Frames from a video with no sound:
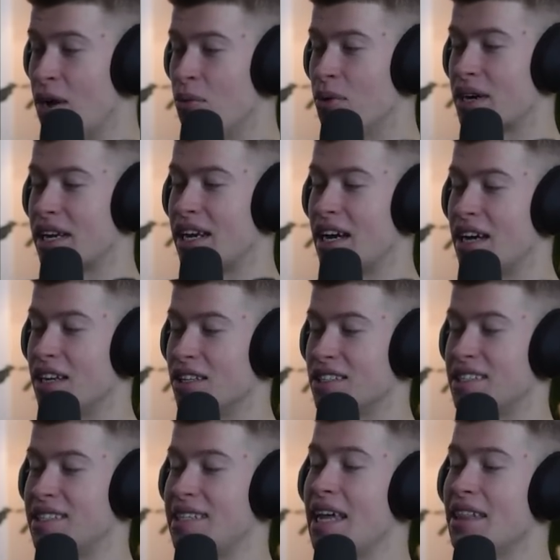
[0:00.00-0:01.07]
We're gonna
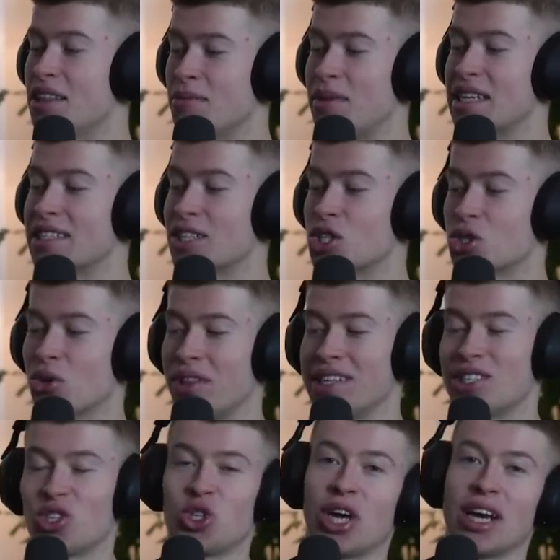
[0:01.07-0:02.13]
send the message to
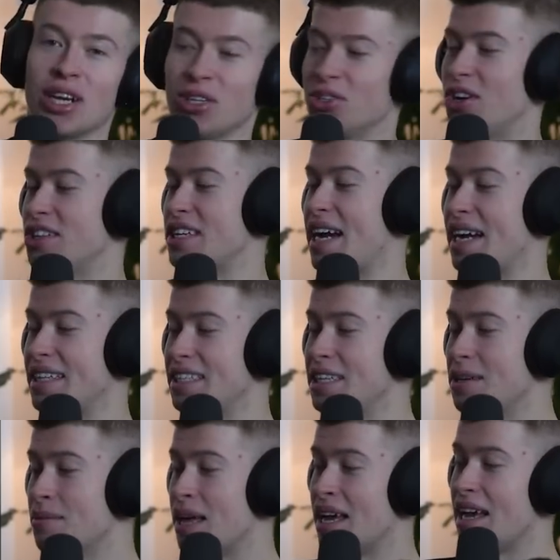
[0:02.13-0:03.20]
this
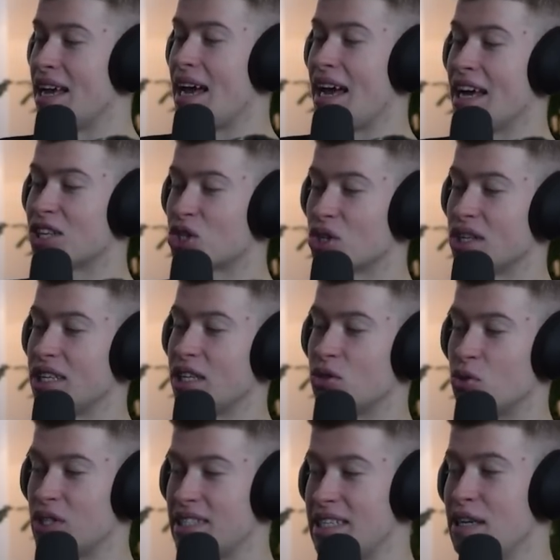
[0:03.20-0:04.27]
channel.id, actually
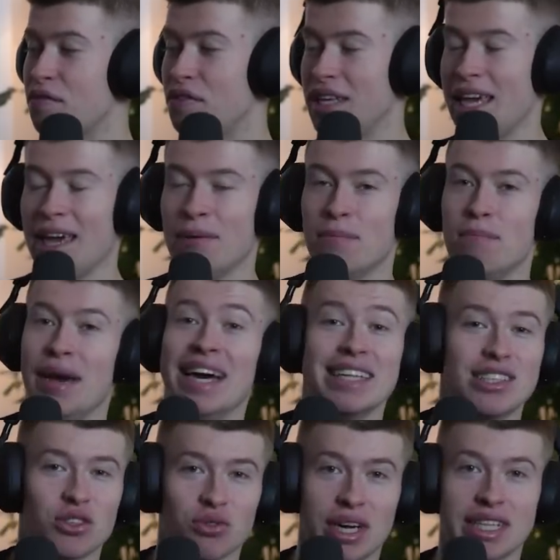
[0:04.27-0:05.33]
receive the
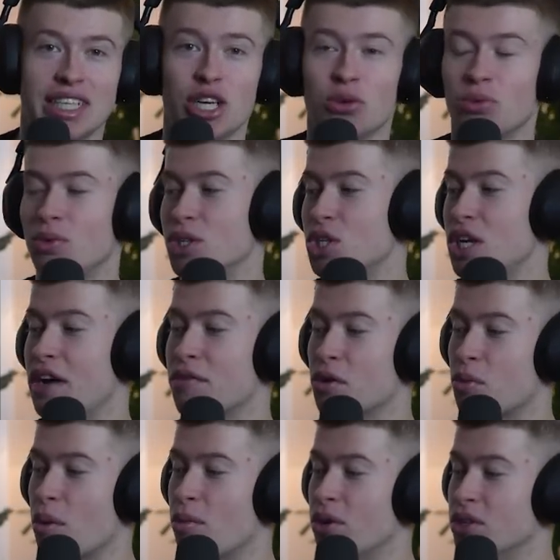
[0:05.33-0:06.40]
embed right here, whichever
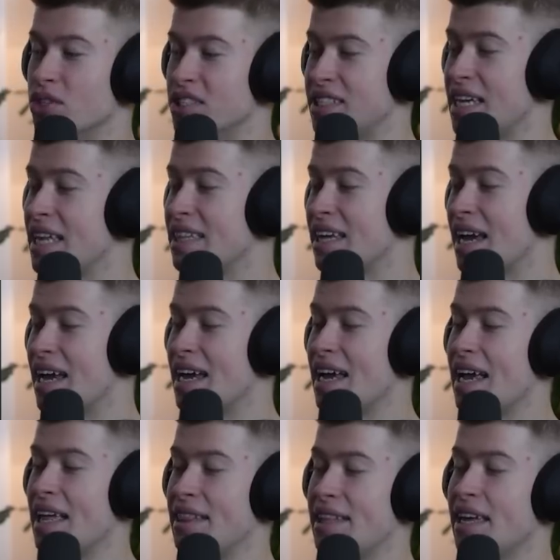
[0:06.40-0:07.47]
we want to send,
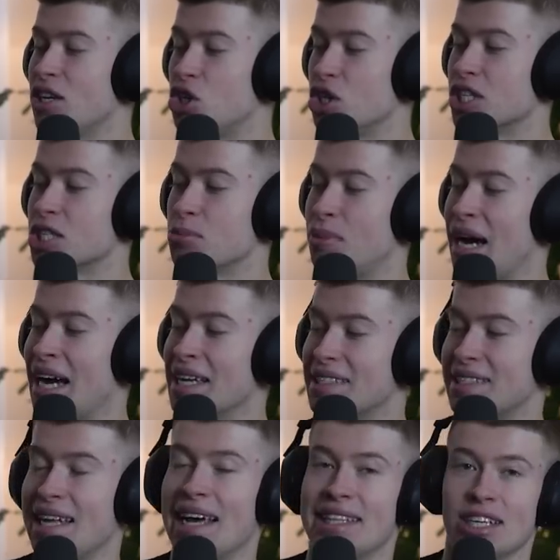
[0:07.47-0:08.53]
and then just pass
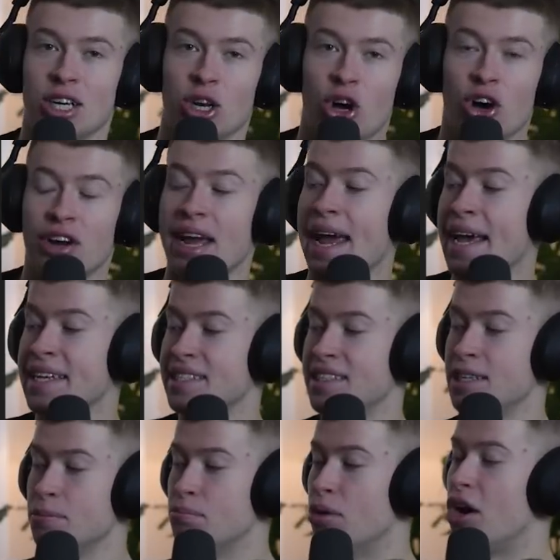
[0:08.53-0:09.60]
that along as
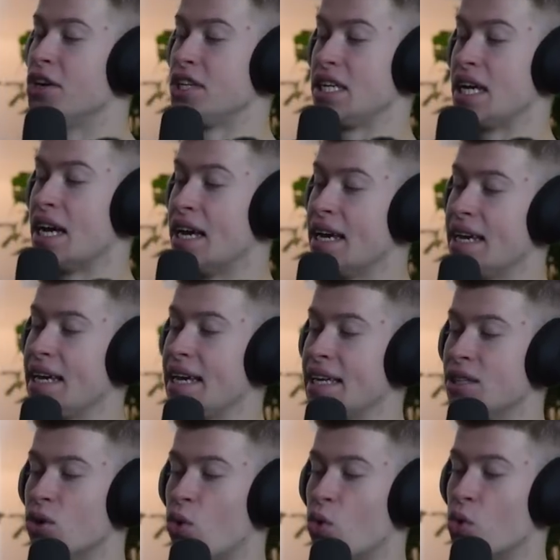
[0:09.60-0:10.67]
the body
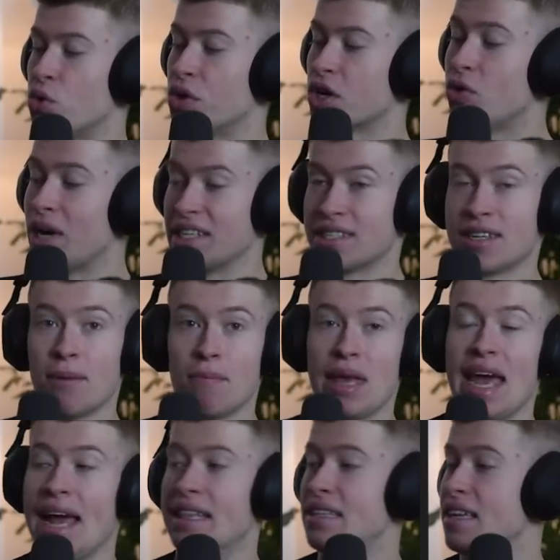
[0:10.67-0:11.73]
in our request.
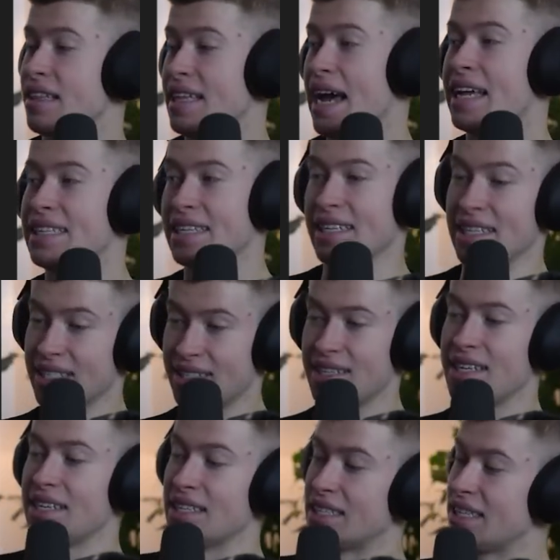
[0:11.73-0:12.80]
And that is
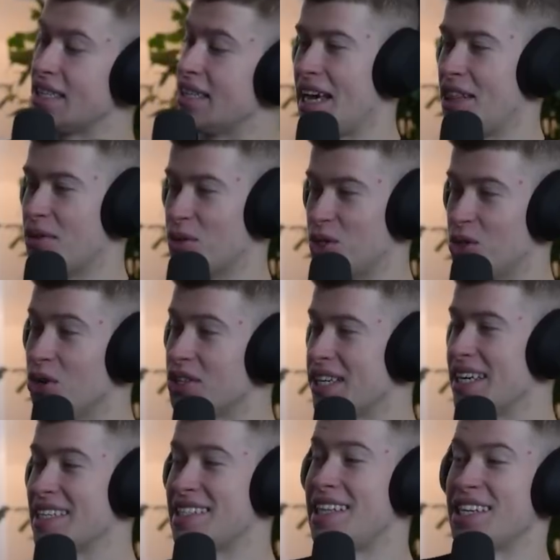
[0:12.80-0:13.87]
it. And the result
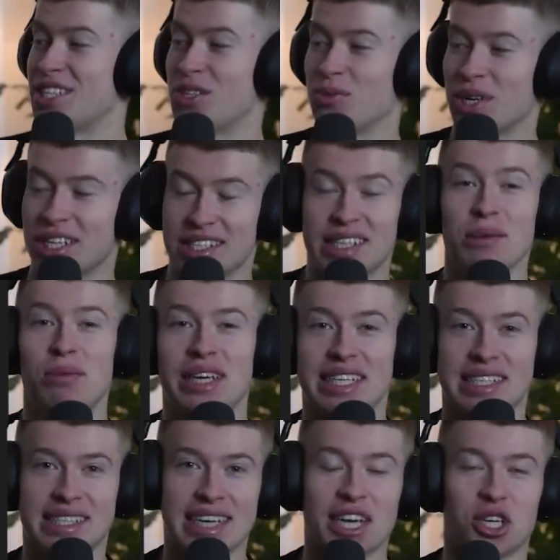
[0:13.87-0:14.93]
is this. We can simply
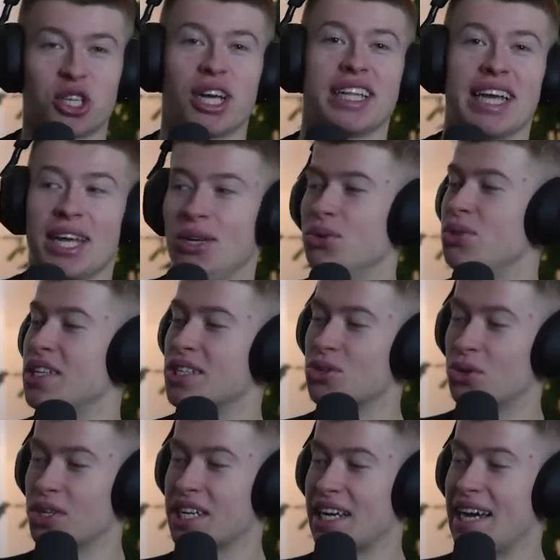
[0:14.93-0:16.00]
instantiate a new
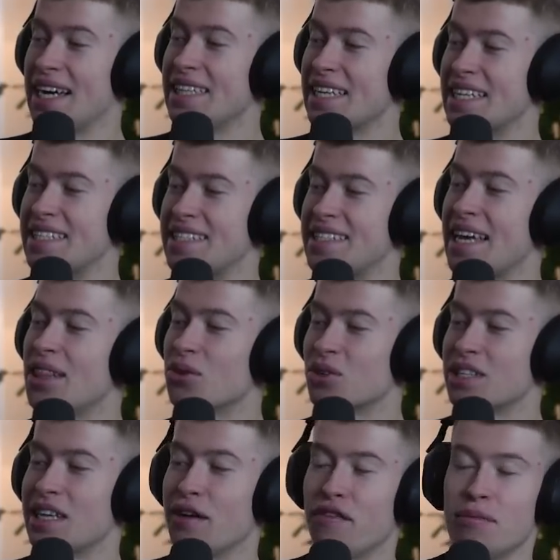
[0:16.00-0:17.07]
Discord client and send
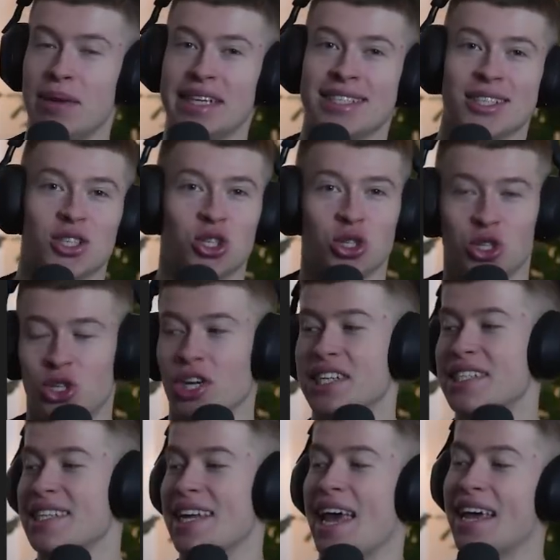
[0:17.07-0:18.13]
ourselves a message
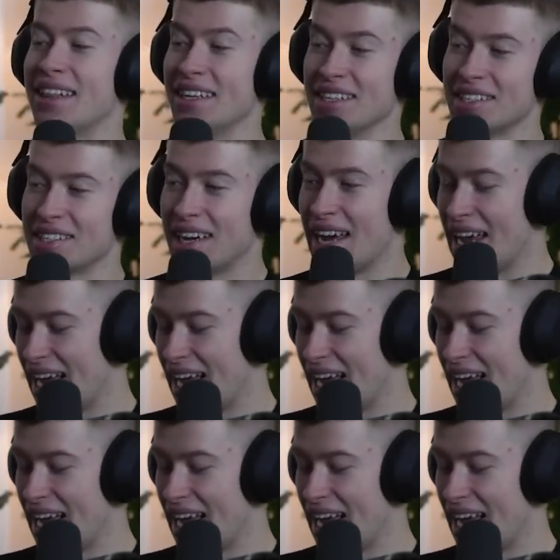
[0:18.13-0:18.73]
just like this.